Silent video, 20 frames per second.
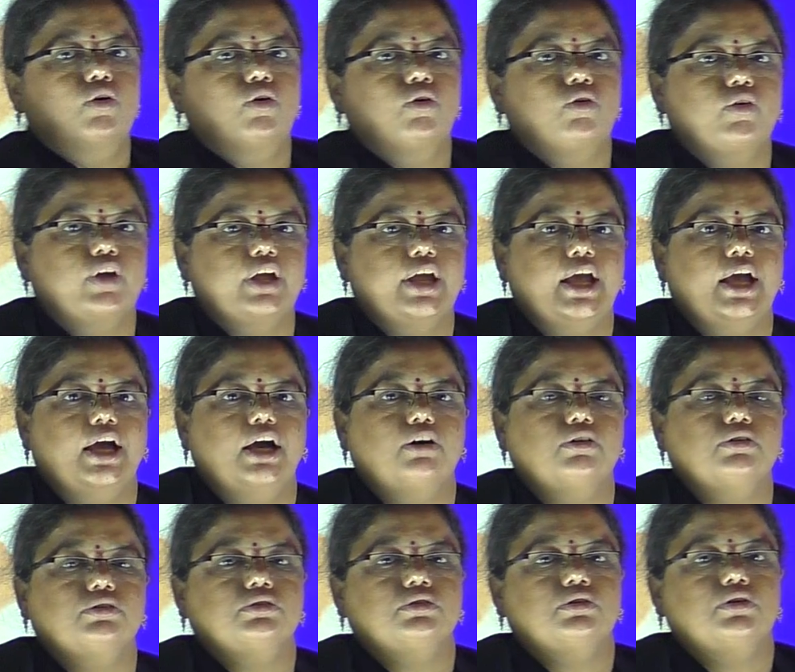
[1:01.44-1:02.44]
we
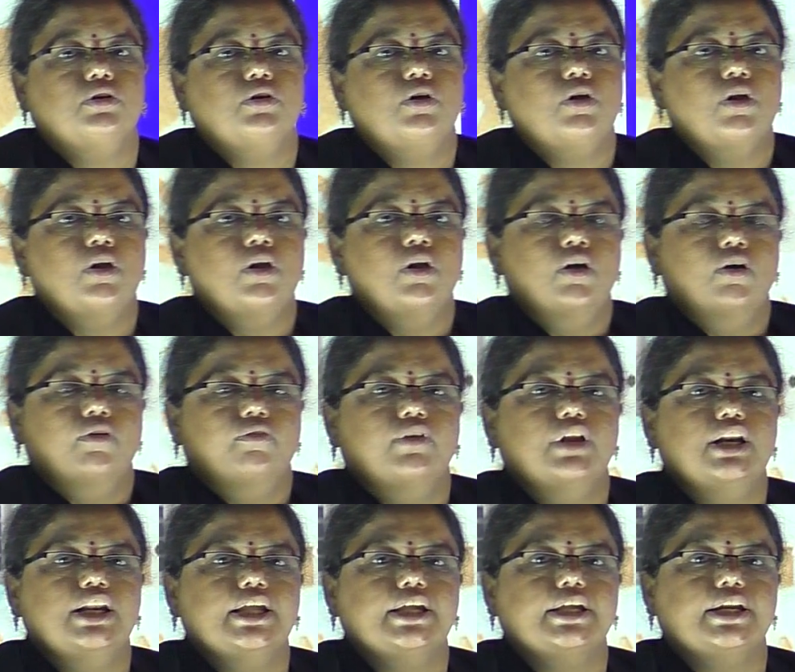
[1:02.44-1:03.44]
have
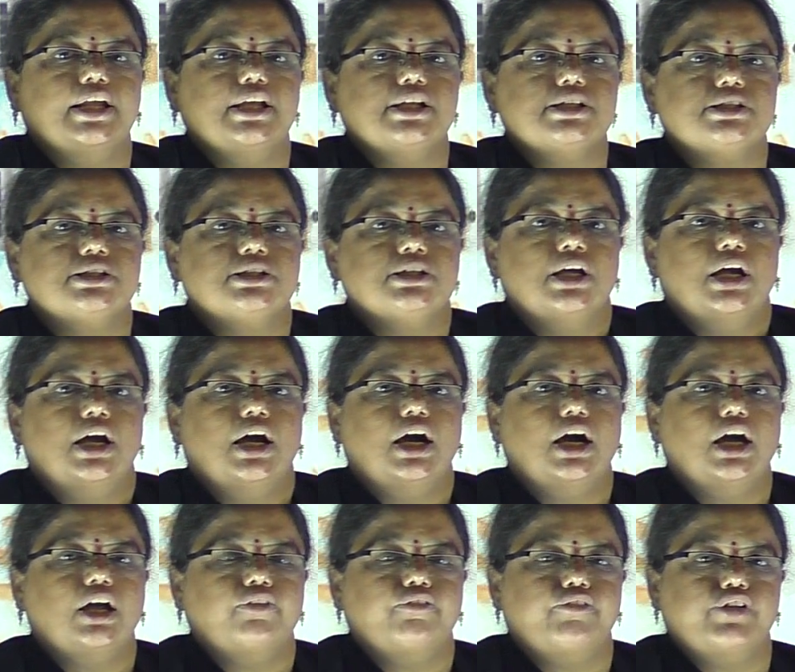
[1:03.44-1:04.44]
willingness
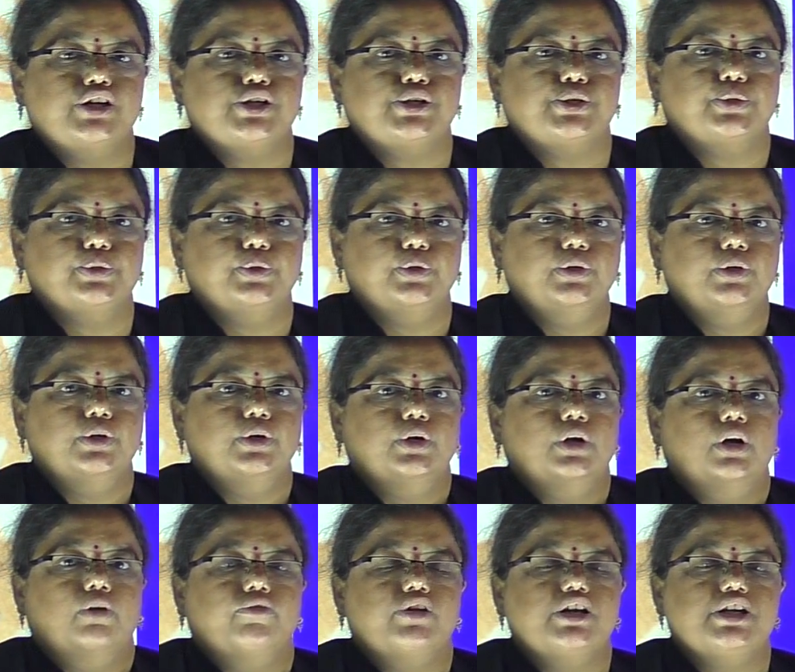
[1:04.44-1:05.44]
or wish
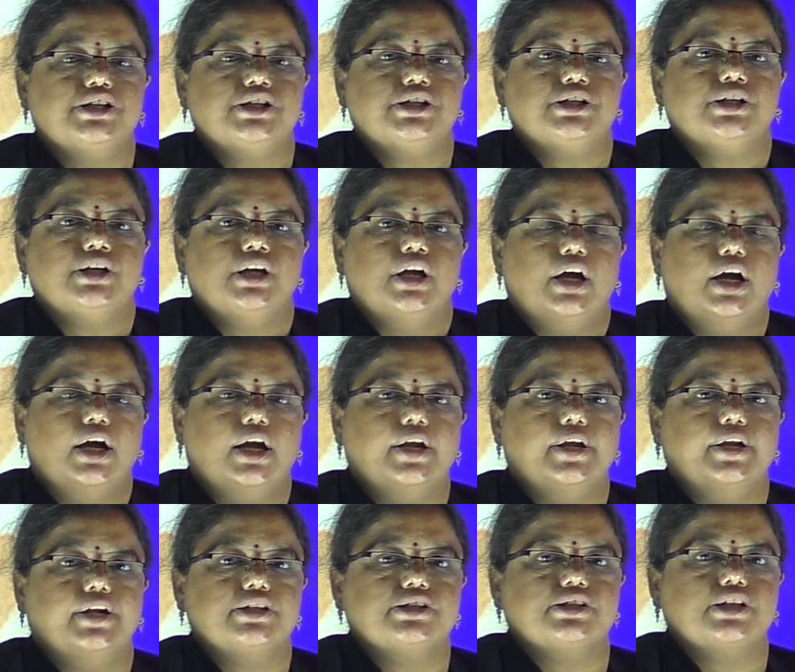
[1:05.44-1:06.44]
or
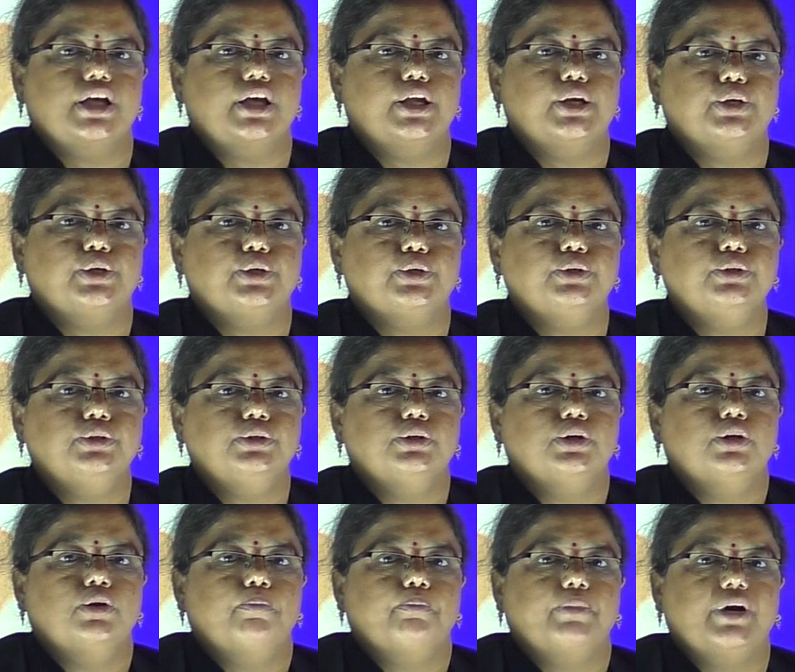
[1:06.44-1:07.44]
desire to
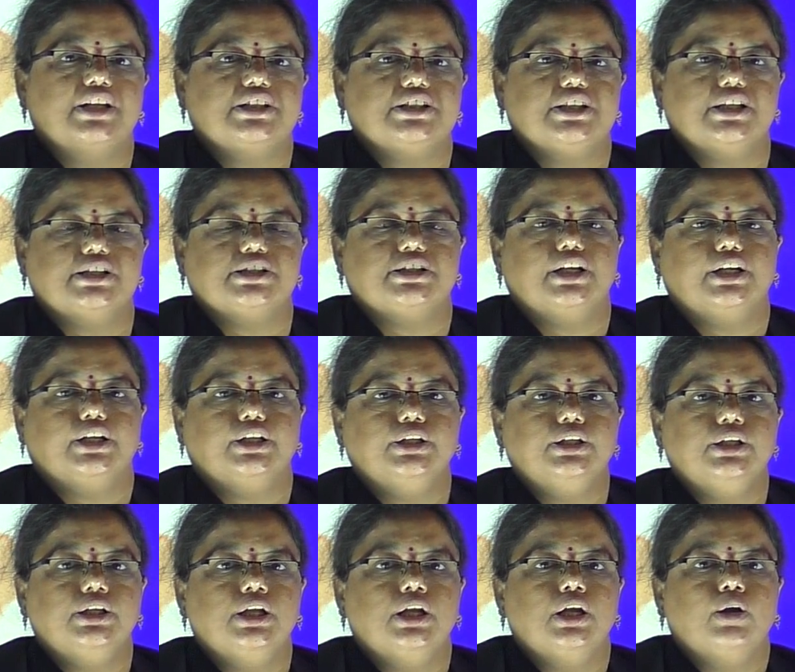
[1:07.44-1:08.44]
purchase that
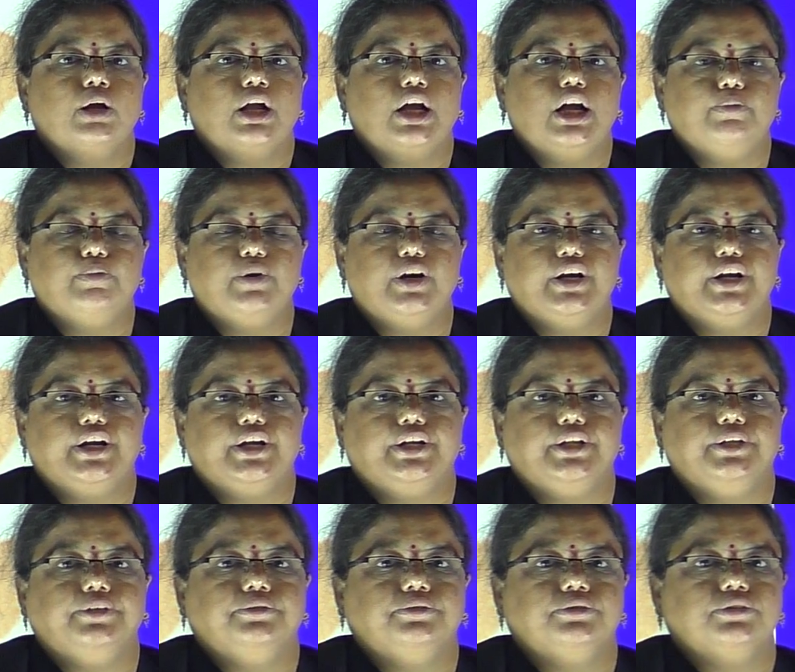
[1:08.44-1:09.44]

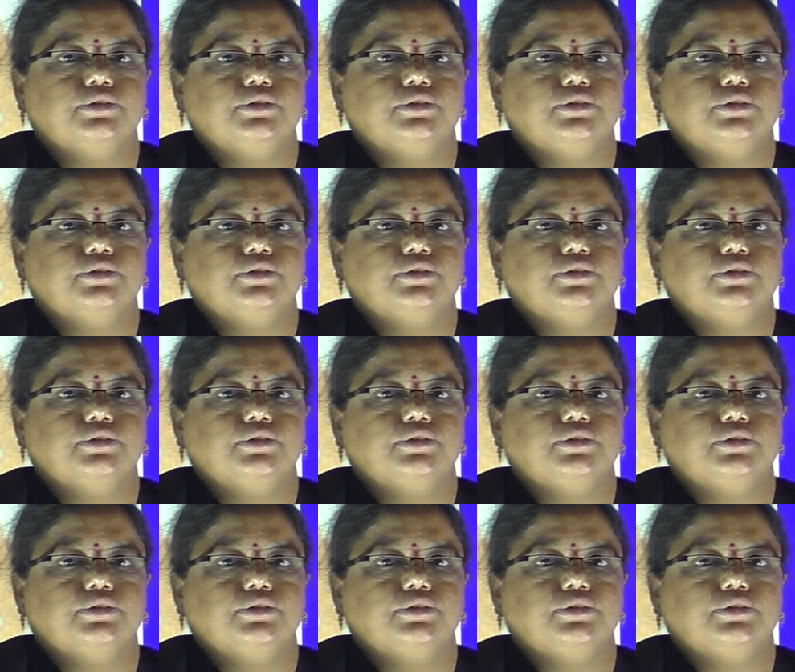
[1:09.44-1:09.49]
commodity.